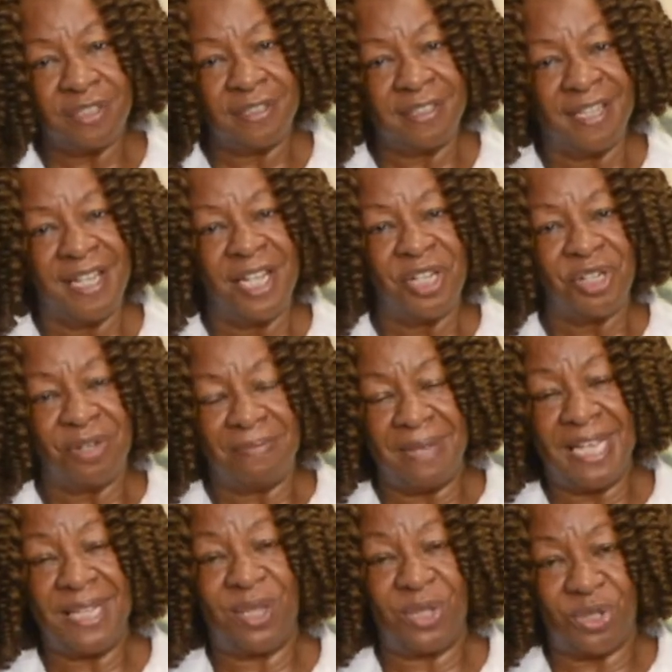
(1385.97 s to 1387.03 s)
to
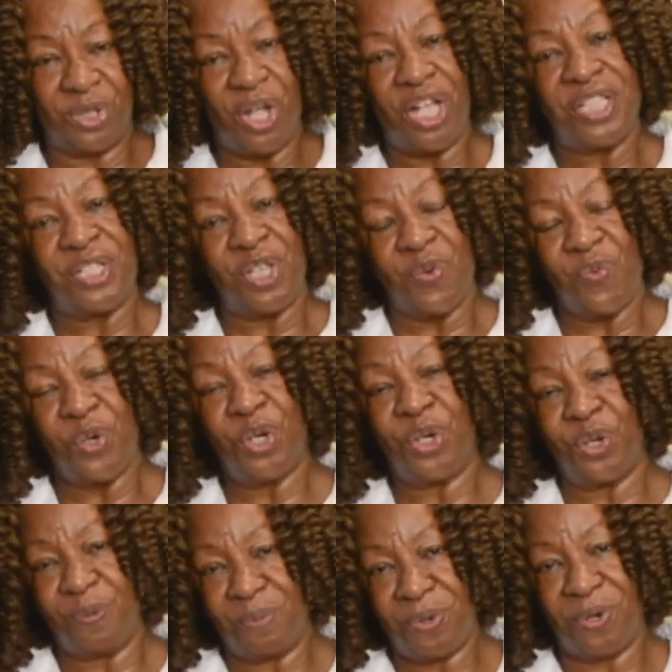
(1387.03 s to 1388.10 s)
make the sauce that we're going
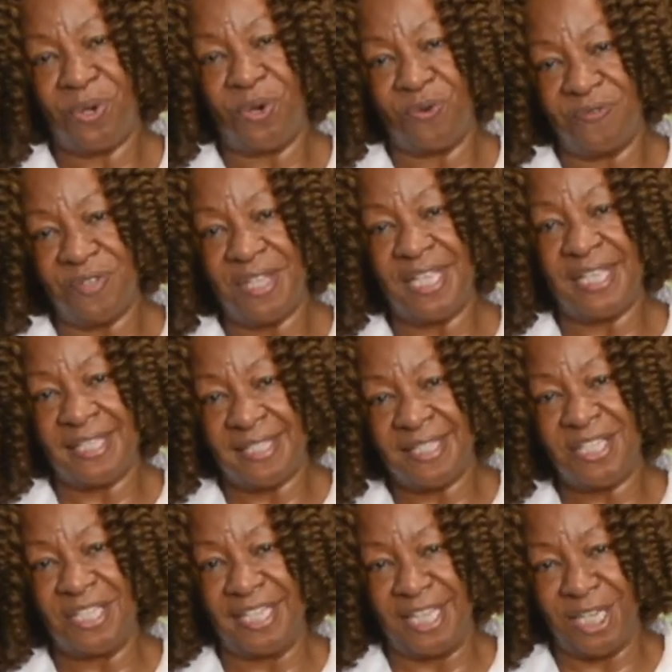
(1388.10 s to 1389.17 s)
to pour over
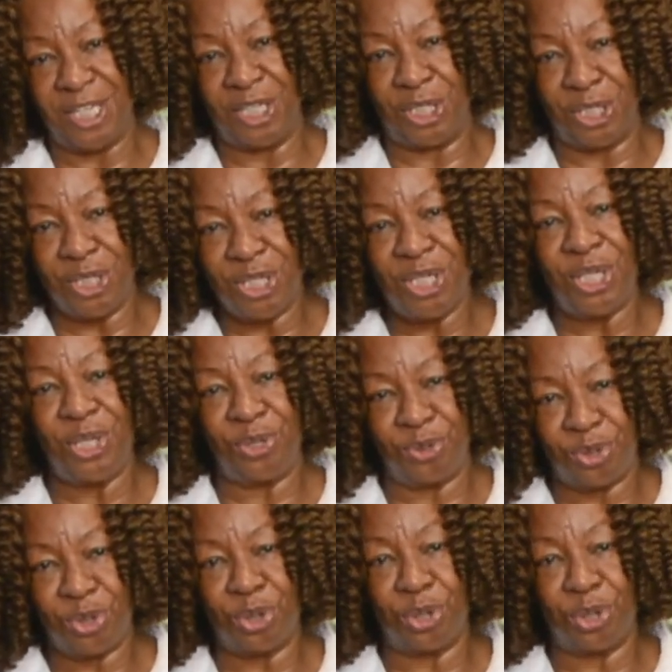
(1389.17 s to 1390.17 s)
this to let it continue to